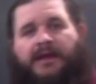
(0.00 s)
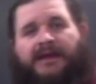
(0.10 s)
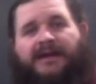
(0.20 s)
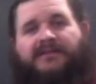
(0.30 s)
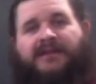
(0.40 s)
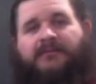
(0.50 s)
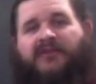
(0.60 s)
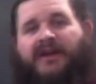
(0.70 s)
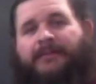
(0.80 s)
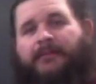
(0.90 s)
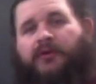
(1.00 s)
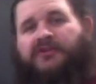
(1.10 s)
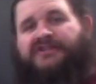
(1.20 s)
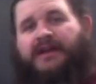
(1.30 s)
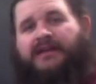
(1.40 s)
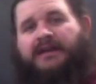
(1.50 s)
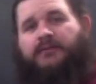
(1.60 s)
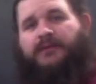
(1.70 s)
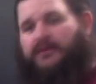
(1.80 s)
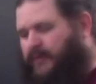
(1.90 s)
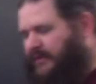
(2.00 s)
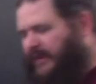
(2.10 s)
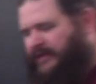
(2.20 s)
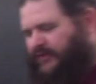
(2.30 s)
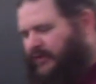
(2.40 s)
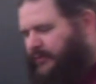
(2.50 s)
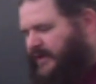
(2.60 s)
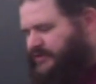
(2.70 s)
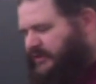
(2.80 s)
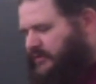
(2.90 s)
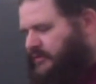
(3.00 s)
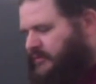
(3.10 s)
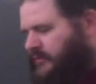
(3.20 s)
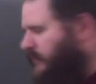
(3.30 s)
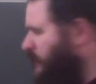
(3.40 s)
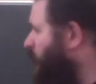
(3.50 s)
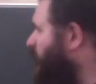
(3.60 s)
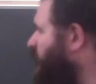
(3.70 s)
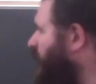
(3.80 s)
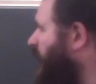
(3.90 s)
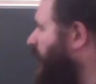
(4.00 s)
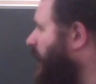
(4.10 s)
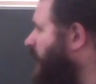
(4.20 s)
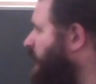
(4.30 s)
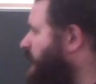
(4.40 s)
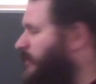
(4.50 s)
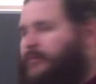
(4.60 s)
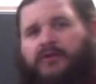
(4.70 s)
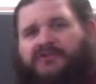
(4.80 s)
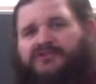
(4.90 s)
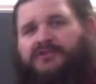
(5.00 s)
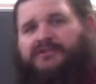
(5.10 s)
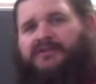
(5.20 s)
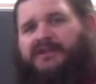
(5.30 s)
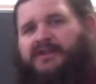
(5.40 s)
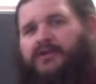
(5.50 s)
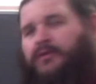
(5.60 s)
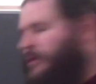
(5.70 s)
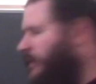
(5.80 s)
And anytime we've got a proportionality, we can write that as an equation. When we say F is proportional to Q,